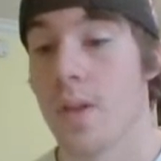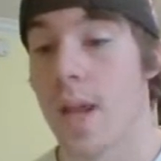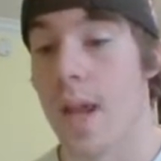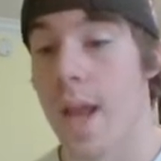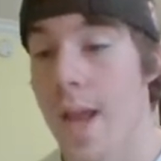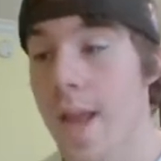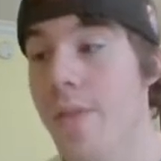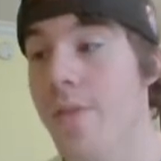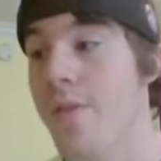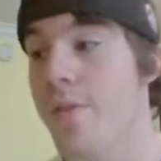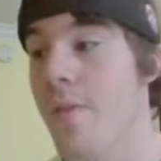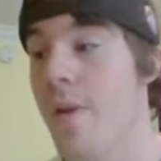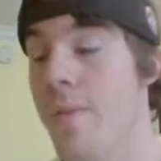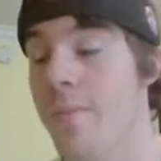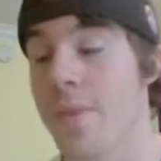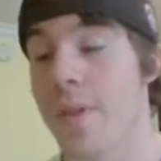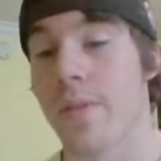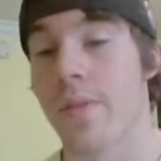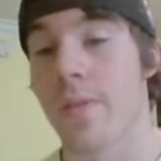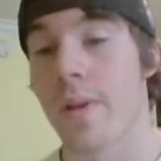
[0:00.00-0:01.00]
and
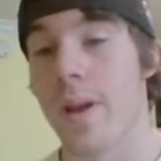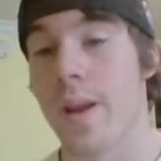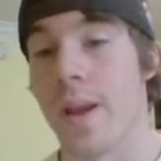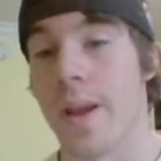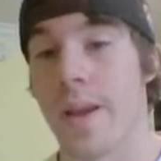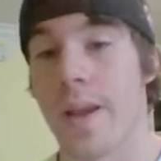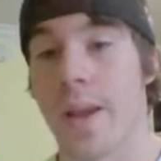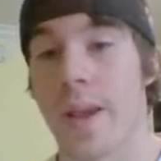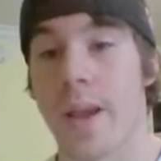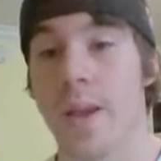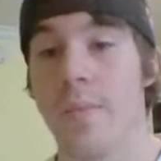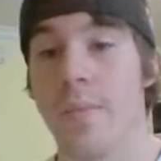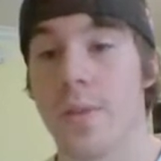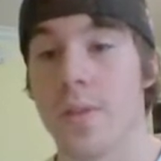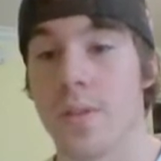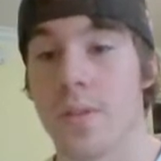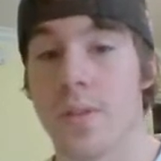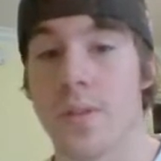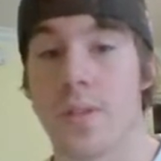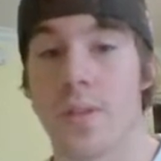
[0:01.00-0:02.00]
be threatening game.
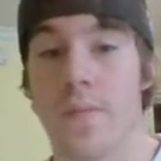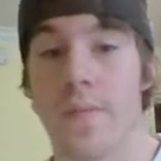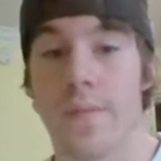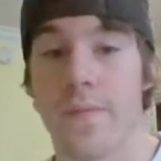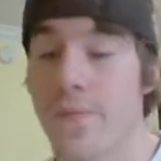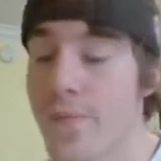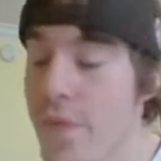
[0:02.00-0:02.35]
So it's a